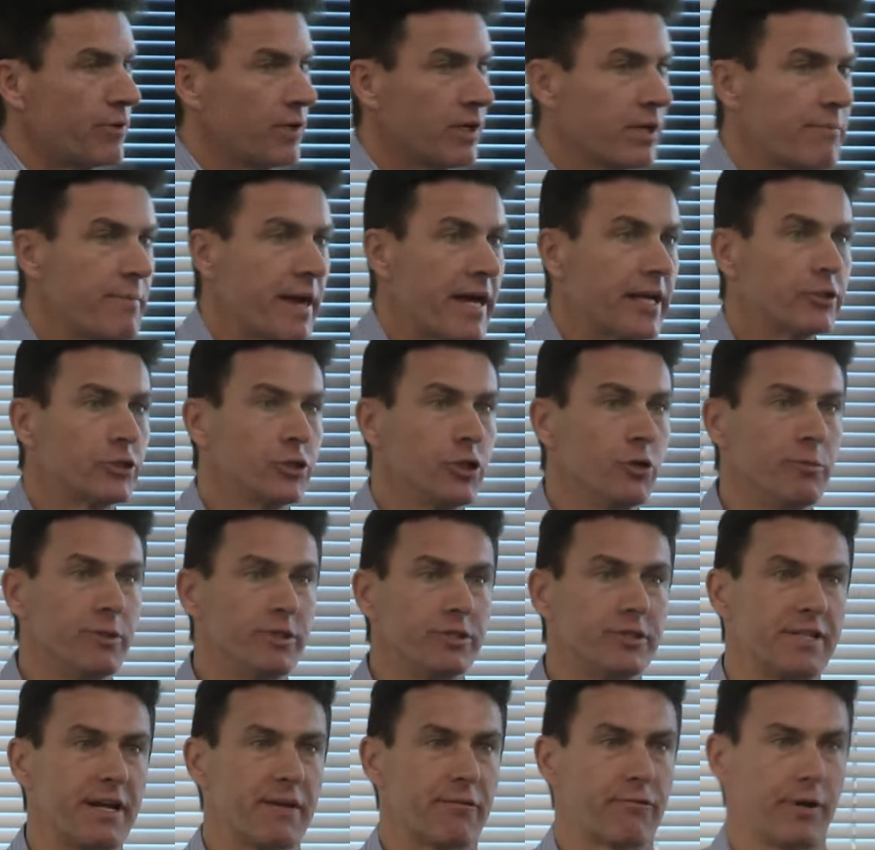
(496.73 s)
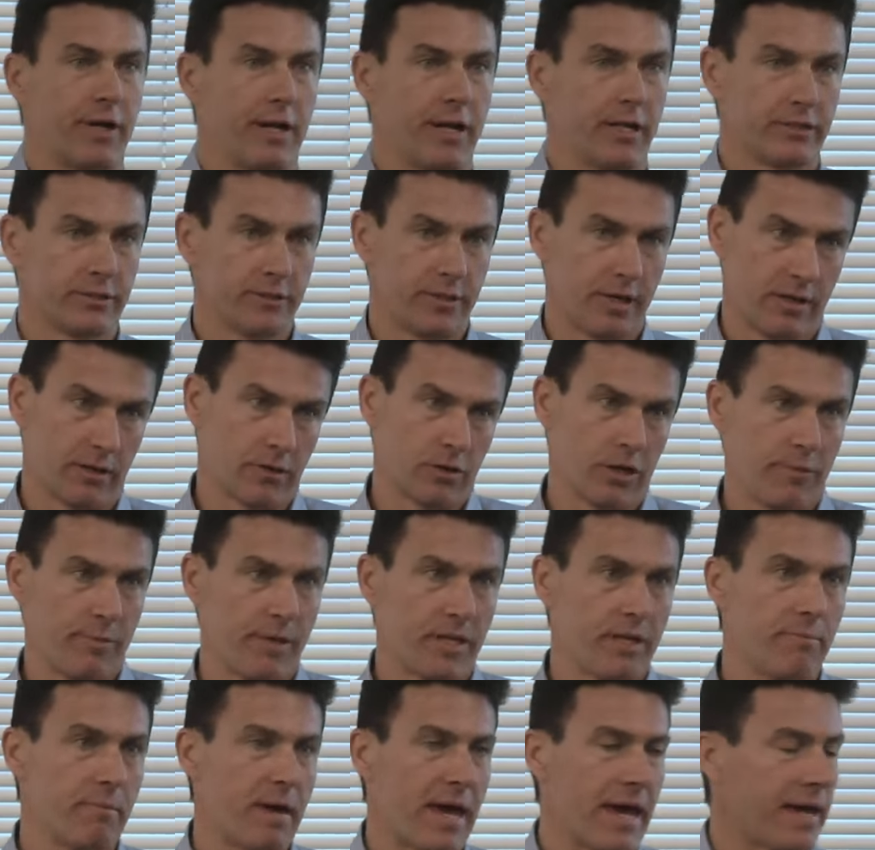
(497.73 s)
that really makes humans different. It's the, going to
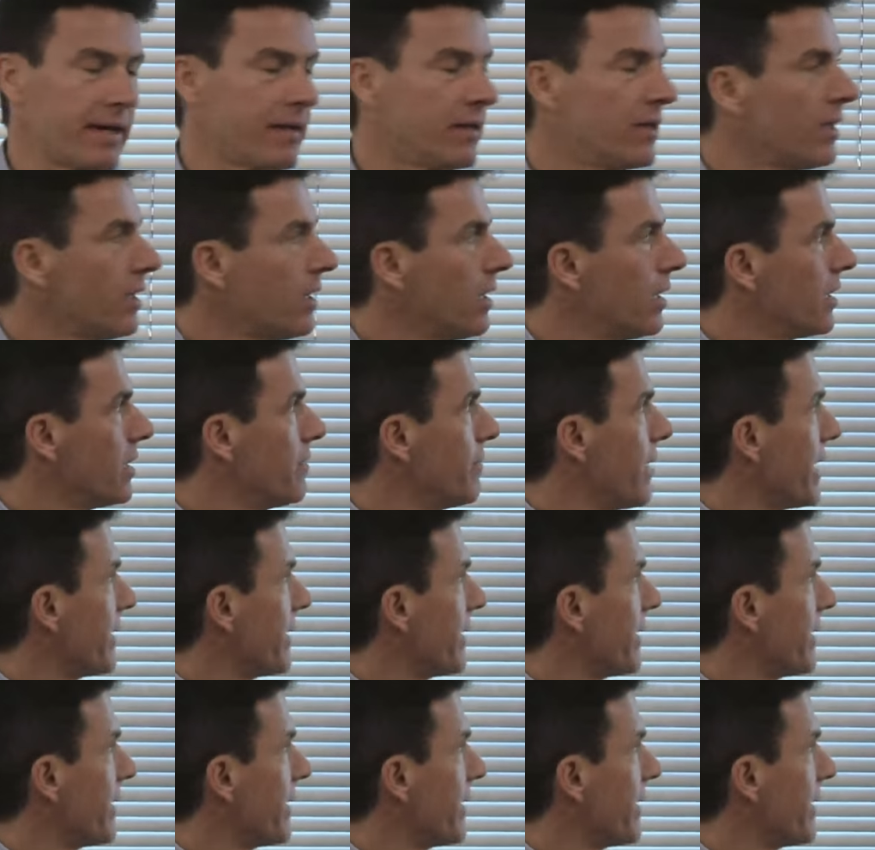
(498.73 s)
be the main, the